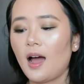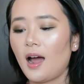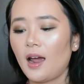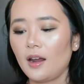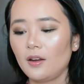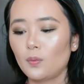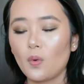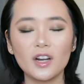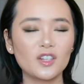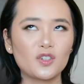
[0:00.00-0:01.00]
I
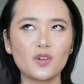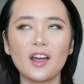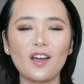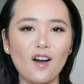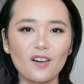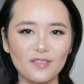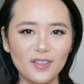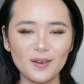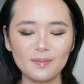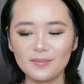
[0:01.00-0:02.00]
wanted to try all of
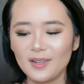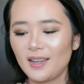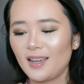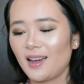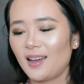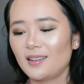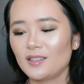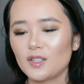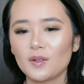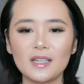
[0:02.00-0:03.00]
them
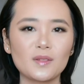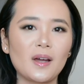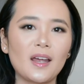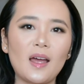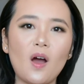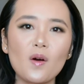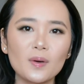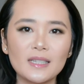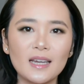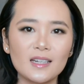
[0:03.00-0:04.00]
and so that's why I
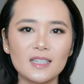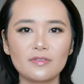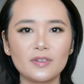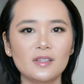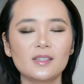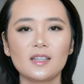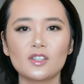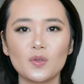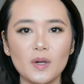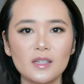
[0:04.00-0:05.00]
always get a different
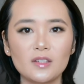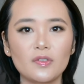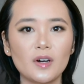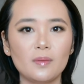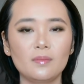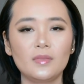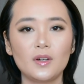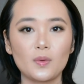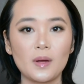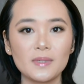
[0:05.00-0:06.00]
sunscreens from
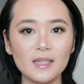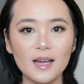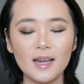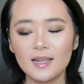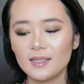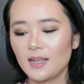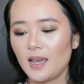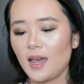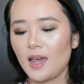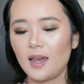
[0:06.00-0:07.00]
their websites
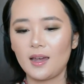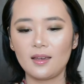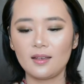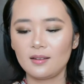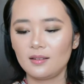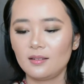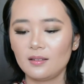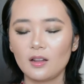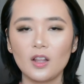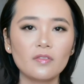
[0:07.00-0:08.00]
and
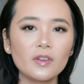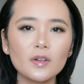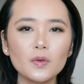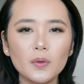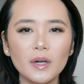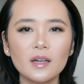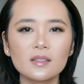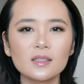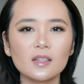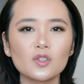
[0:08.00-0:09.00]
a lot of the Korean
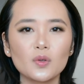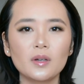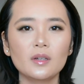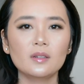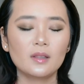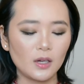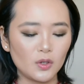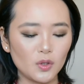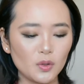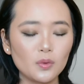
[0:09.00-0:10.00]
sunscreen they
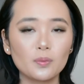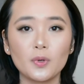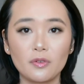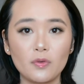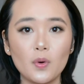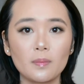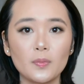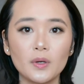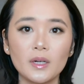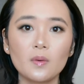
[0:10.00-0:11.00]
do perform
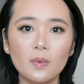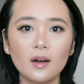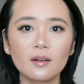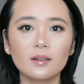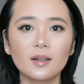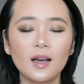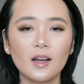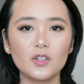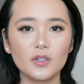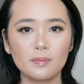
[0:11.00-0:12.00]
pretty well
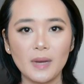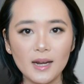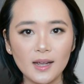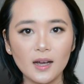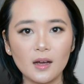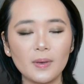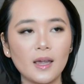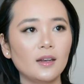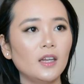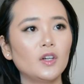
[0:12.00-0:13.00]
under the makeup
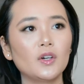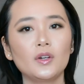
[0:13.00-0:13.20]
and either